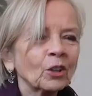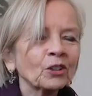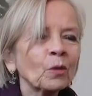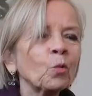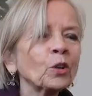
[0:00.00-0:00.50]

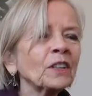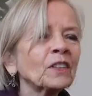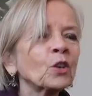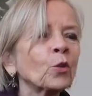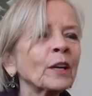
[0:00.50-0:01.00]
Gosh, what
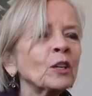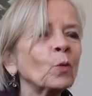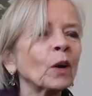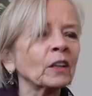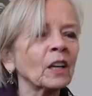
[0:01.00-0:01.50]
is the green
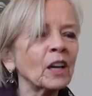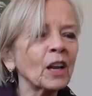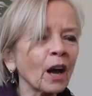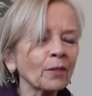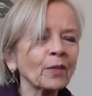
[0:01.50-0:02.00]
one? I
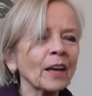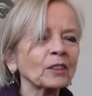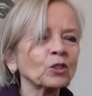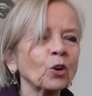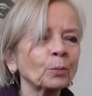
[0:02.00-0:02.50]
love
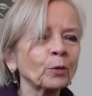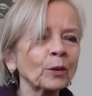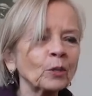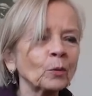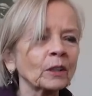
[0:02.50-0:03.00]
that top
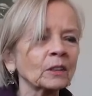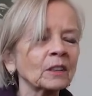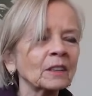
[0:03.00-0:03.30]
green one.